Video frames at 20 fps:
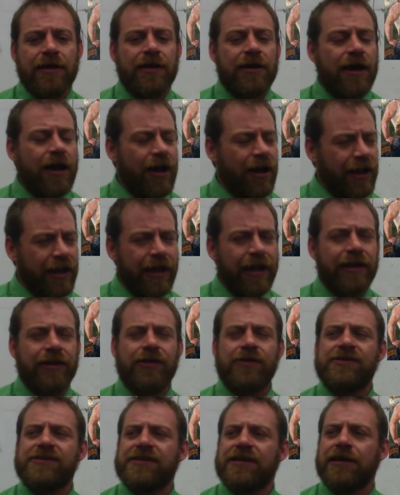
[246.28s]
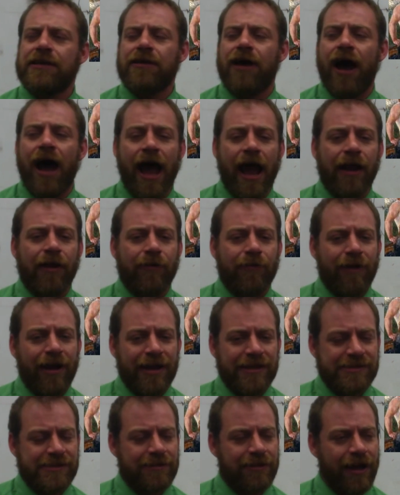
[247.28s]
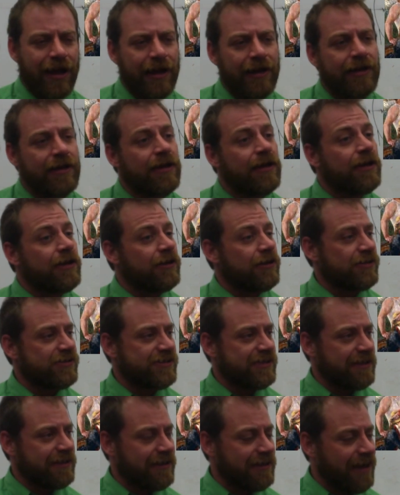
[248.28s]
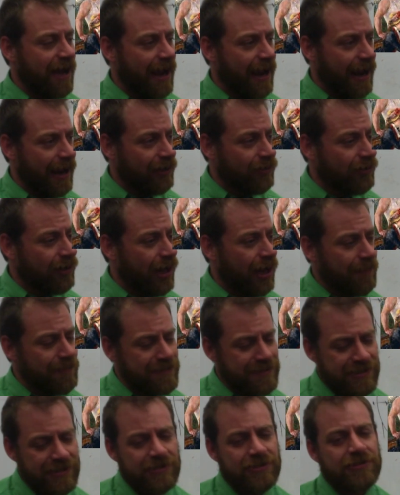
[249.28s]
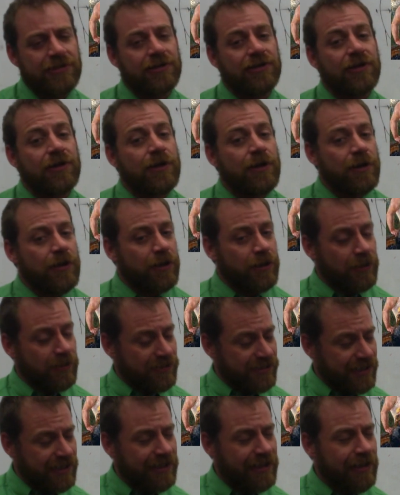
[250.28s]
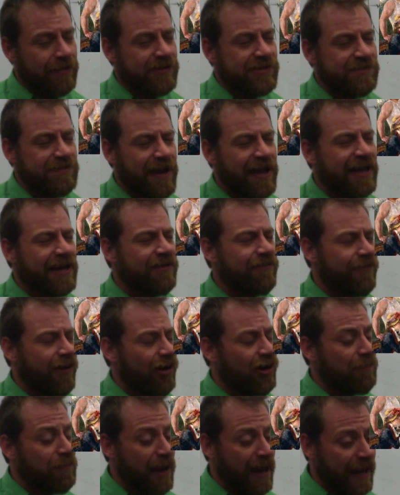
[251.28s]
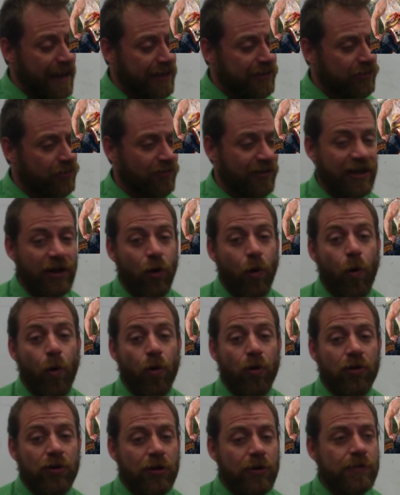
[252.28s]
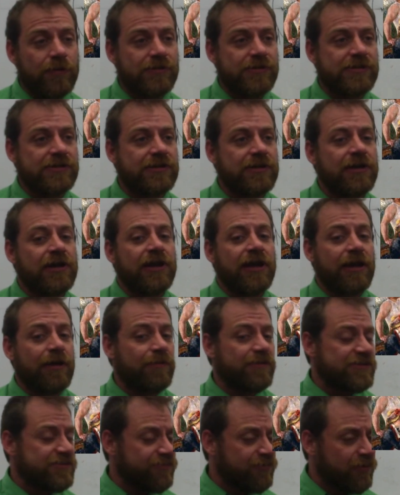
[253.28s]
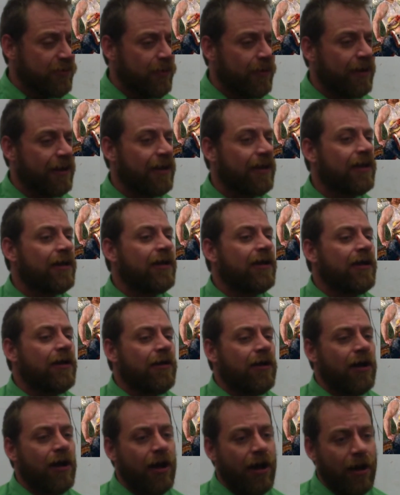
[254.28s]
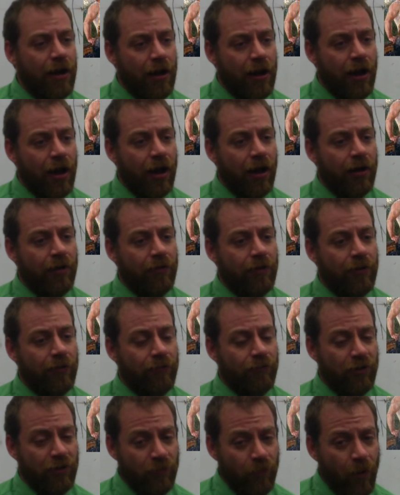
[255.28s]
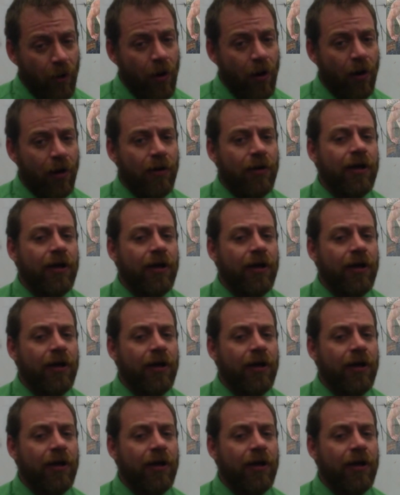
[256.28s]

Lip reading: again, you see the high horizon line, you see the diagonal composition, you see that it was painted very painterly or loose. It was fluid. Renoir,